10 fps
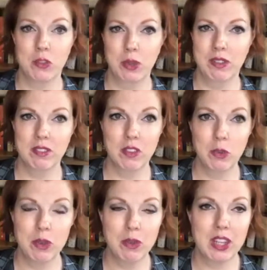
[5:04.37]
we
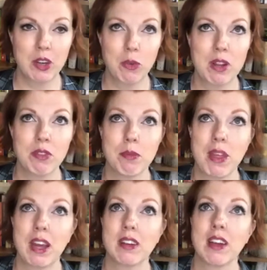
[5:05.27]
would get away from
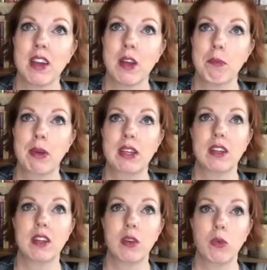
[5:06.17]
that. But
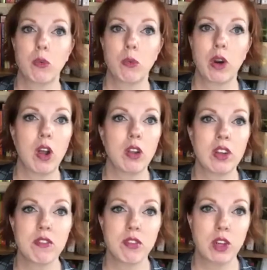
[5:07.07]
we're all
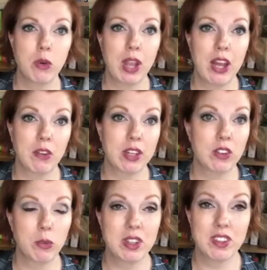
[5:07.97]
looking for low calorie.
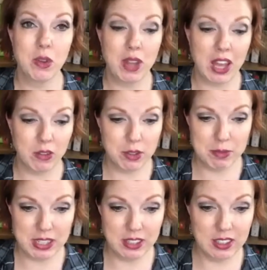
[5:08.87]
So what does low calorie
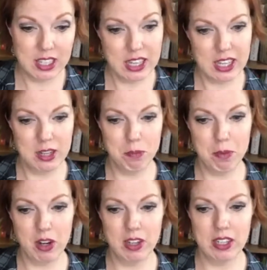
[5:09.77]
mean? In
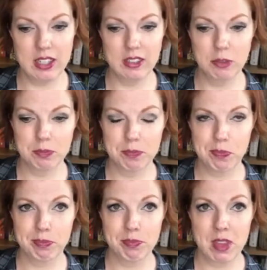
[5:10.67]
marketing
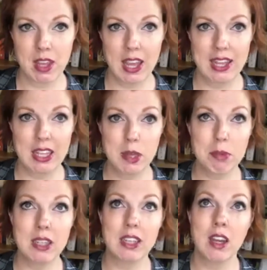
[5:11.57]
and
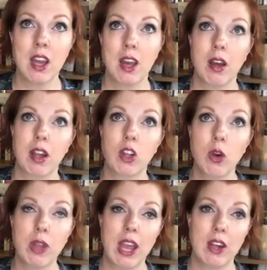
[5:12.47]
labeling,
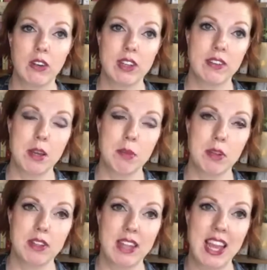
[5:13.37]
low calorie is labeled
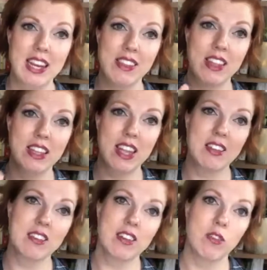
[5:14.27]
as anything
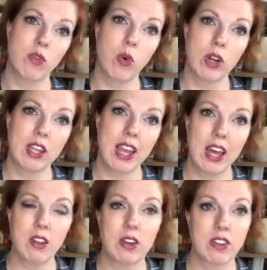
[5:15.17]
less than 40
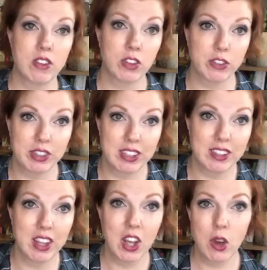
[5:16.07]
calories a serving,
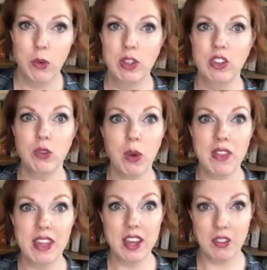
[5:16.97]
which is why
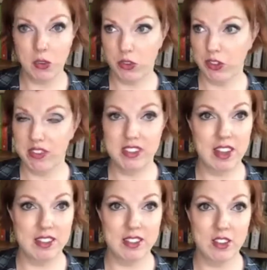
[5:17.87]
they cut those serving
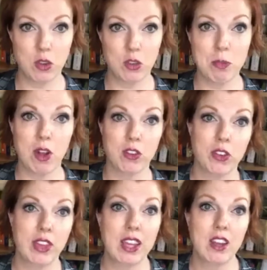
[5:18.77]
sizes so small so
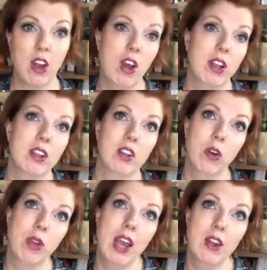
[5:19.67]
they can call it
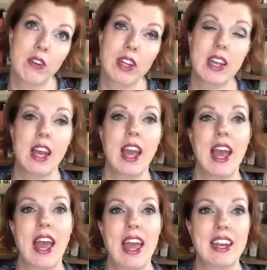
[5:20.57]
low calorie.
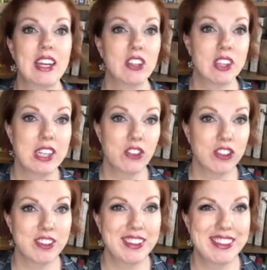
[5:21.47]
And here's an
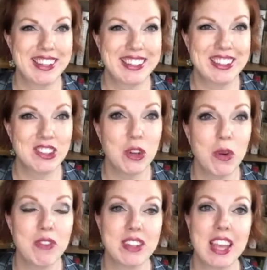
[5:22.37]
interesting thing. Did you know
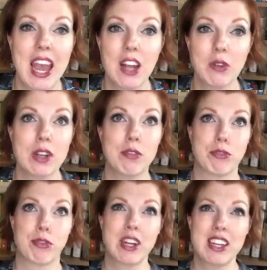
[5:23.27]
if it's calorie
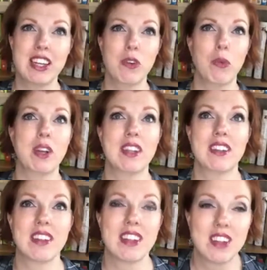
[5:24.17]
free, what
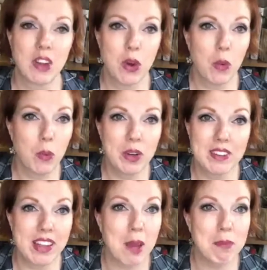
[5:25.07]

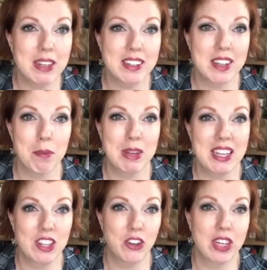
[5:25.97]
does that mean? Does that mean
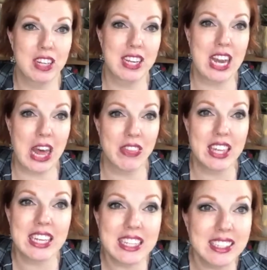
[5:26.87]
that you're eating
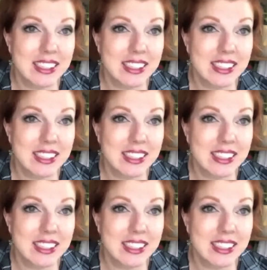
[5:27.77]
nothing?